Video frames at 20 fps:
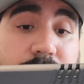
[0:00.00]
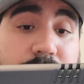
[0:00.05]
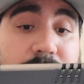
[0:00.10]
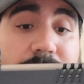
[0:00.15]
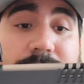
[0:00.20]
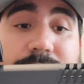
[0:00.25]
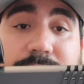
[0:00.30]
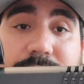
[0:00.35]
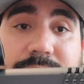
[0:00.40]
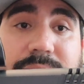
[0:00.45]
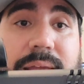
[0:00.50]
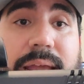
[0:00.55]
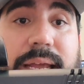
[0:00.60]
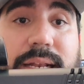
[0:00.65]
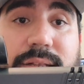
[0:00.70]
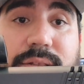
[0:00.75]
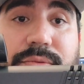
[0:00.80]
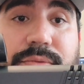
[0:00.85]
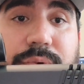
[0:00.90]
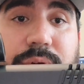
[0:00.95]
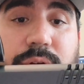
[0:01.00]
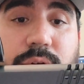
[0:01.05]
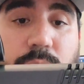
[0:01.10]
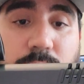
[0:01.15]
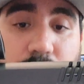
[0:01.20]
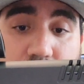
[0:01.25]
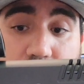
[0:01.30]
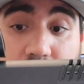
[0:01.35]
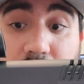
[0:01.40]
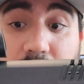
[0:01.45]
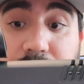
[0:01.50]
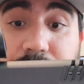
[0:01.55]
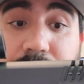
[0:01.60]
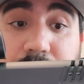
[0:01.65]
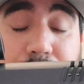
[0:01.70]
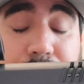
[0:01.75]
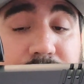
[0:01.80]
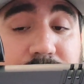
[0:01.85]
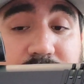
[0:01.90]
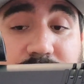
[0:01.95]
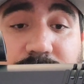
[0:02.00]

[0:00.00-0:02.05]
indicate the recoil on there, but it's